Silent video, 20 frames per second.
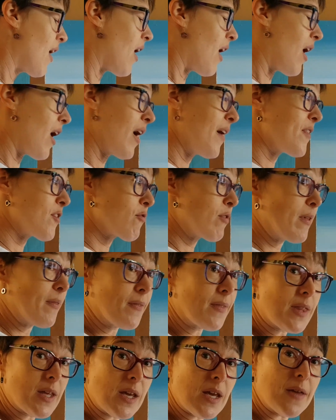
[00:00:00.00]
either
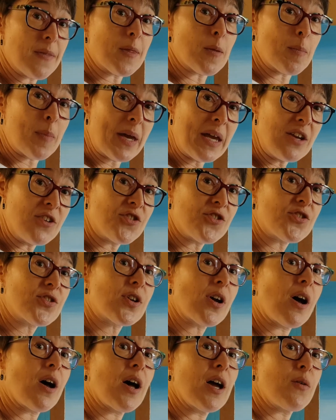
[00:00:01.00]
in the peach
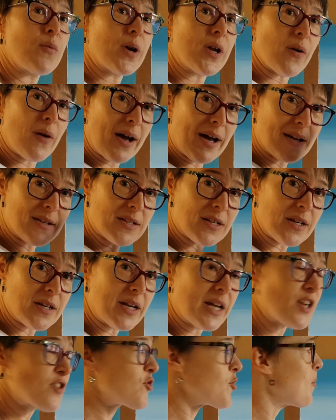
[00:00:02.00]
sky where you're adding in
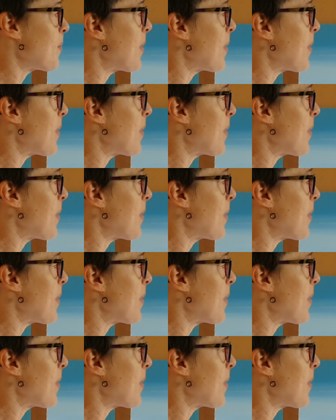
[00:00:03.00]
extra